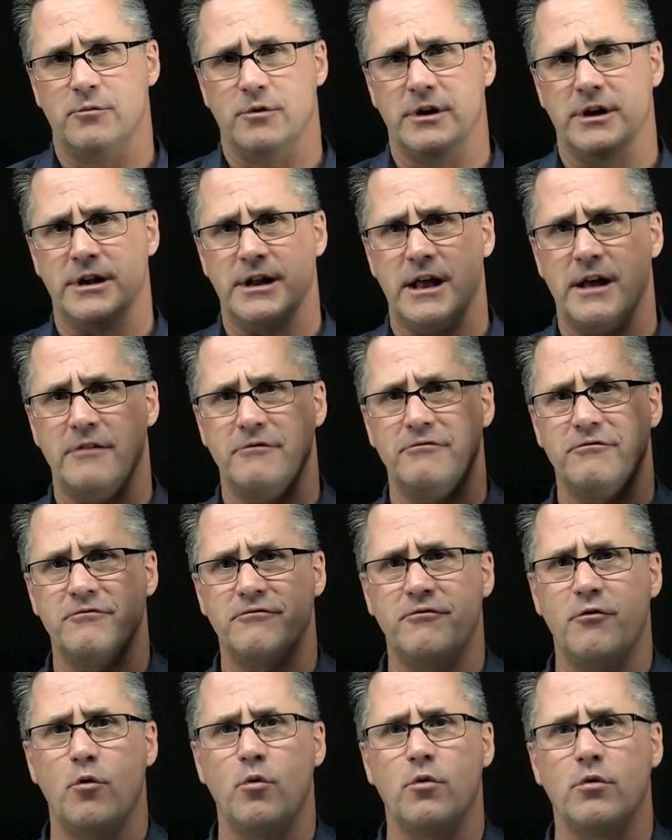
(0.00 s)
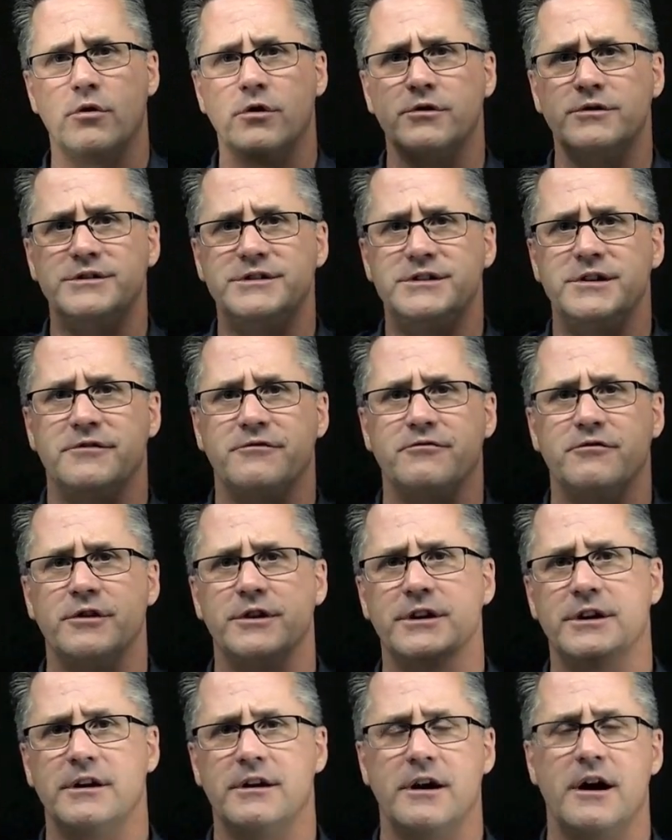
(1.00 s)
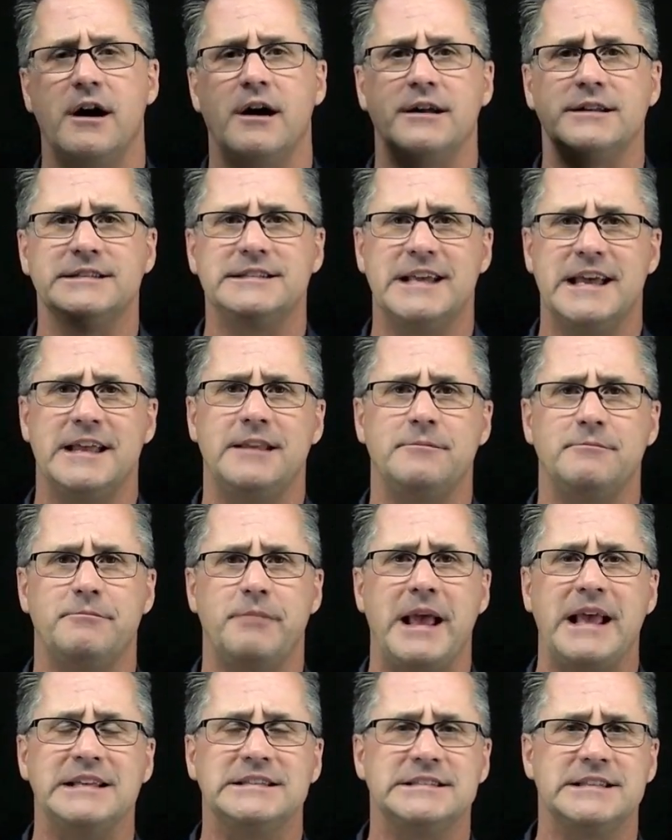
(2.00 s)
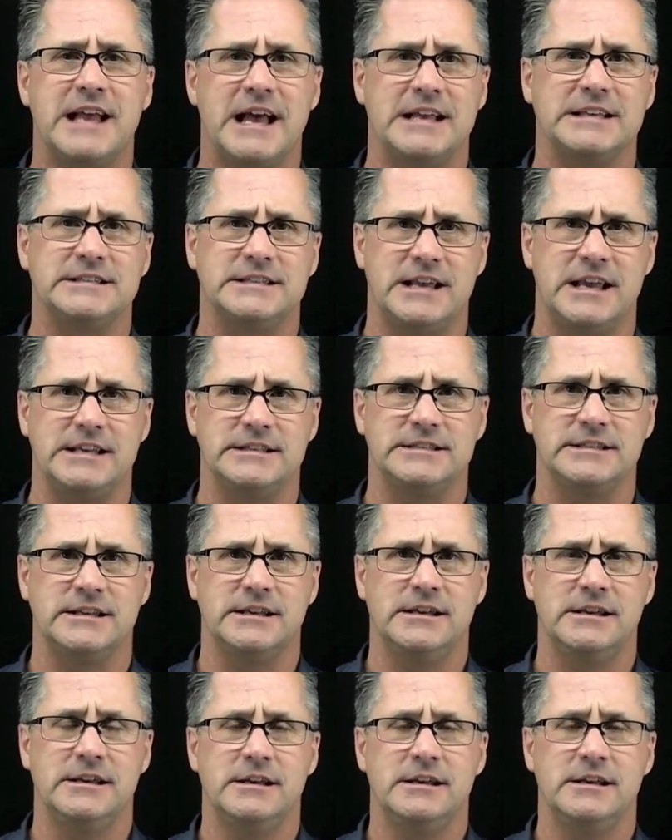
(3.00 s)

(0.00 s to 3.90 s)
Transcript: we're going to have 4 different content-based essays.